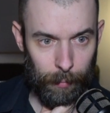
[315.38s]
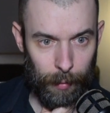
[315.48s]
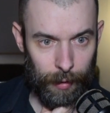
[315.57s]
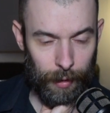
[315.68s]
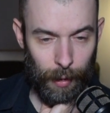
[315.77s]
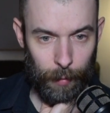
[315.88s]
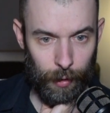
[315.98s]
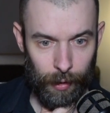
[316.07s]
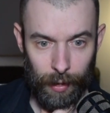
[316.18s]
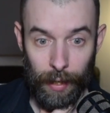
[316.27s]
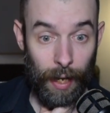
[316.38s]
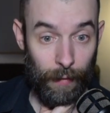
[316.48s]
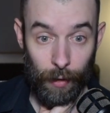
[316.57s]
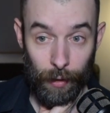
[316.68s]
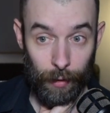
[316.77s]
Perception.
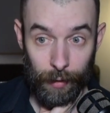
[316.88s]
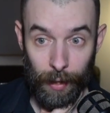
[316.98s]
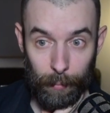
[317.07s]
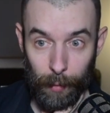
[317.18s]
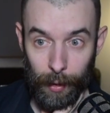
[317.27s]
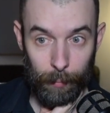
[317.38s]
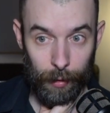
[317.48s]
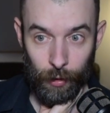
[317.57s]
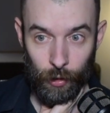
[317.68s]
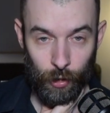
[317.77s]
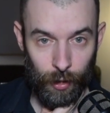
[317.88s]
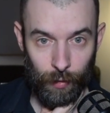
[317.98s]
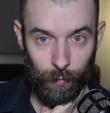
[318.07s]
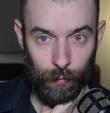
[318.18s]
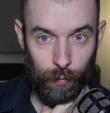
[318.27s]
Never heard that mic, but it's
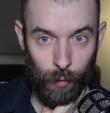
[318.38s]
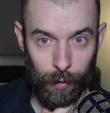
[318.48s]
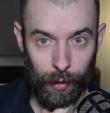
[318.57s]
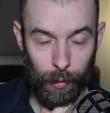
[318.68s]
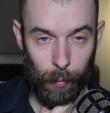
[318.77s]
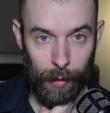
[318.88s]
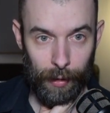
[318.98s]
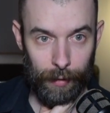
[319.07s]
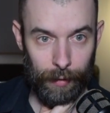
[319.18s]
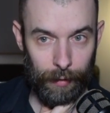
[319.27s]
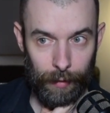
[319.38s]
just 40 quid.